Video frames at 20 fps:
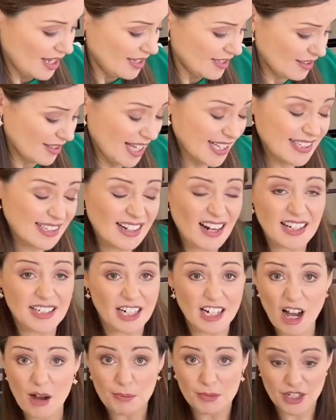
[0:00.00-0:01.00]
So that's not
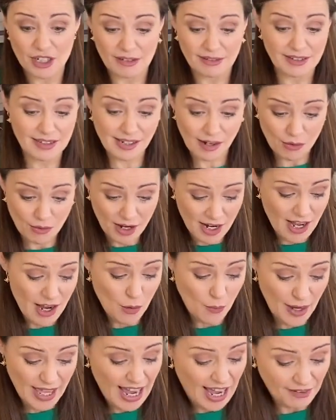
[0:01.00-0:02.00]
an option. So
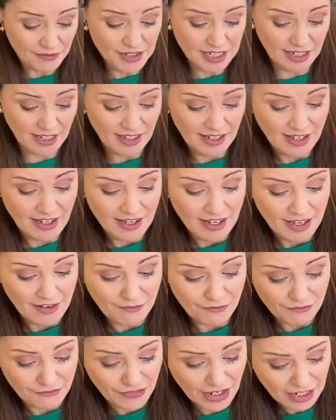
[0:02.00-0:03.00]
we have to
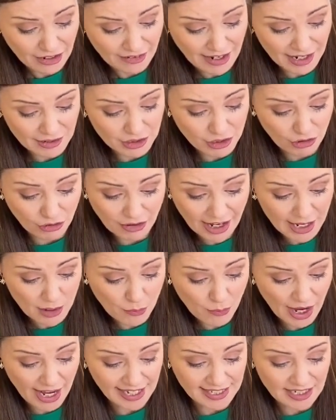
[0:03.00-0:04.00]
figure out great
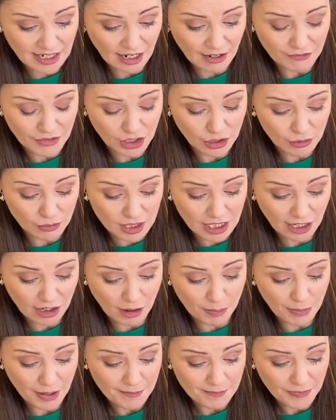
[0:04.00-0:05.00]
ways of using
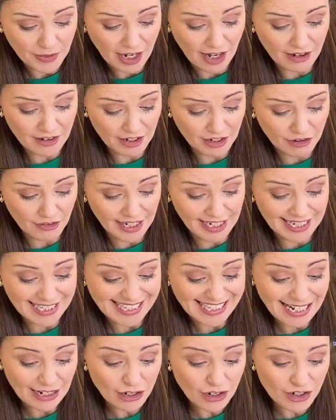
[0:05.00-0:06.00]
up our
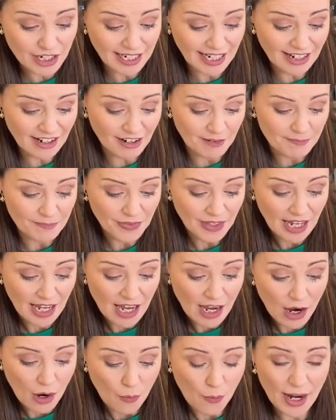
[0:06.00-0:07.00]
ingredients. Now look at here.
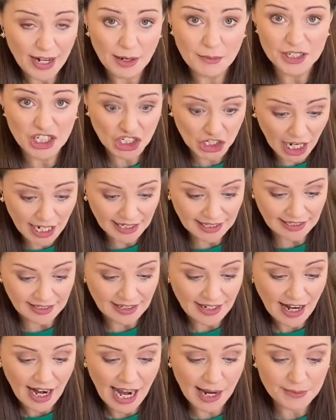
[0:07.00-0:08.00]
When I was chatting,
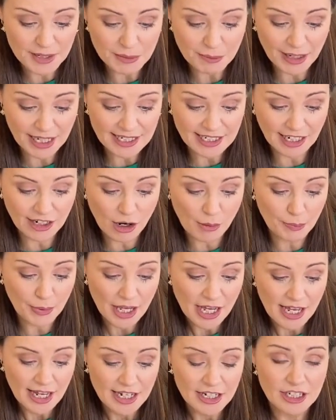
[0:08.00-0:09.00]
I was mixing up
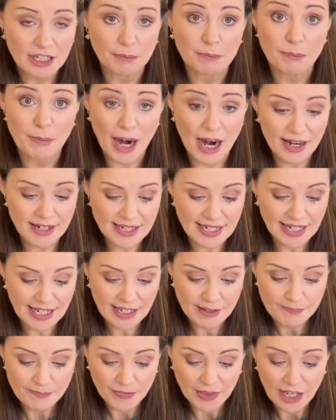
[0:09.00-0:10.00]
some parsley,
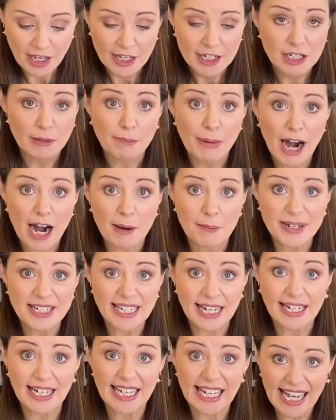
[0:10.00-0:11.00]
some
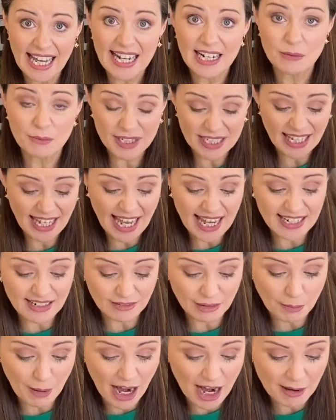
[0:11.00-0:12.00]
parmesan. Again, it was the end
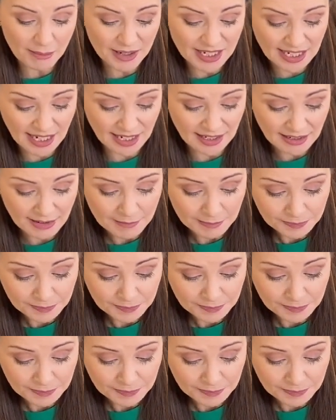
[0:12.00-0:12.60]
of the parmesan